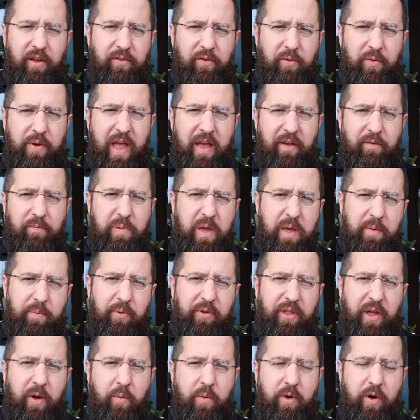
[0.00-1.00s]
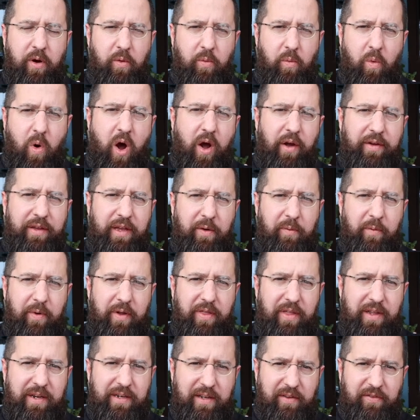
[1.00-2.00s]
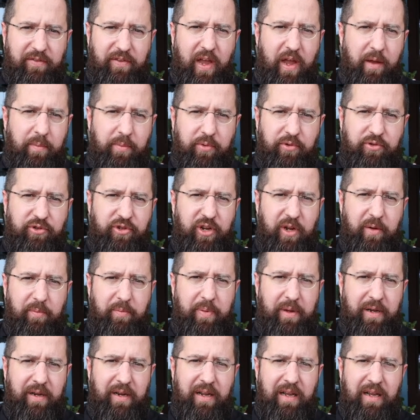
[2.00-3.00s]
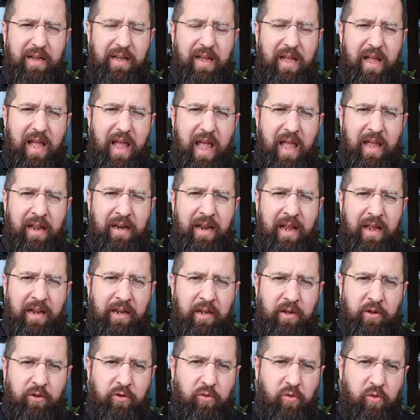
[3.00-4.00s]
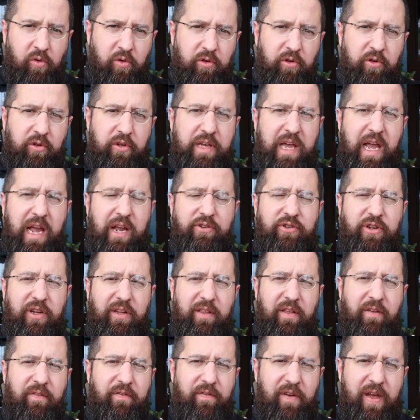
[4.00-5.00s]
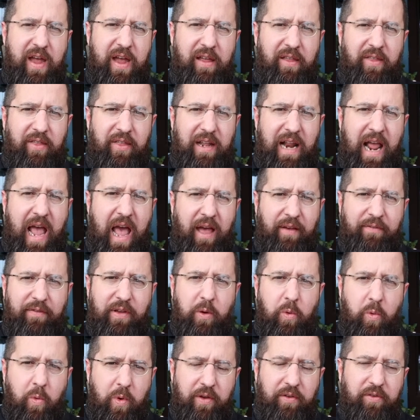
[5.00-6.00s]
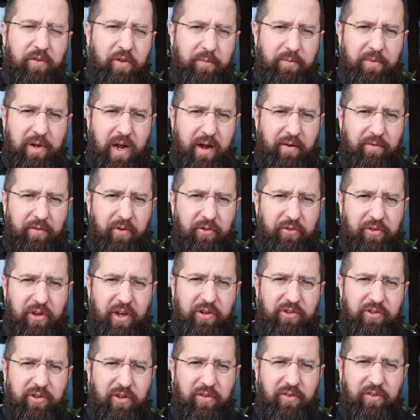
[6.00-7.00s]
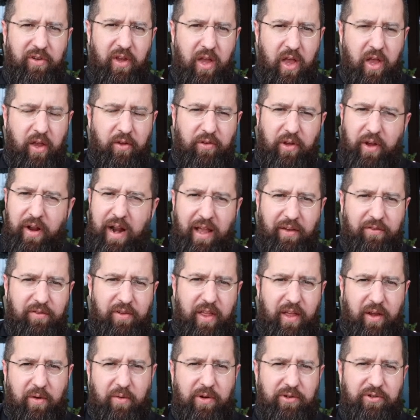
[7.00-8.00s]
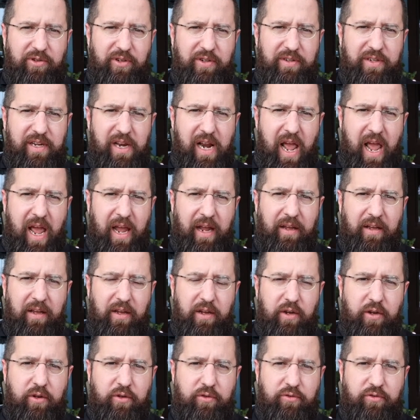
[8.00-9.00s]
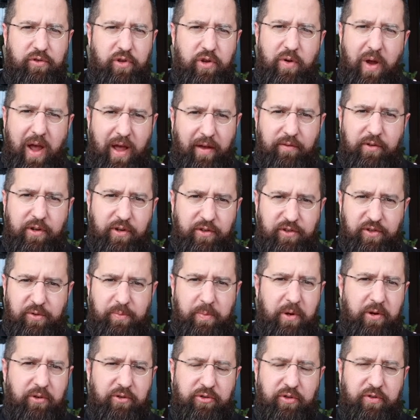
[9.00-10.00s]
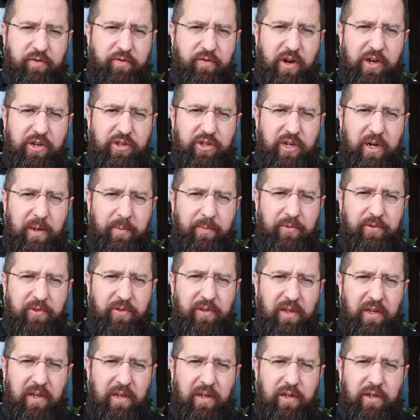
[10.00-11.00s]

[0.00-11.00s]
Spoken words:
Do we have people that we are walking with in discipleship and engaging the faith and having wisdom conversations? So I'd ask you that question today. Do you have good spiritual friendships?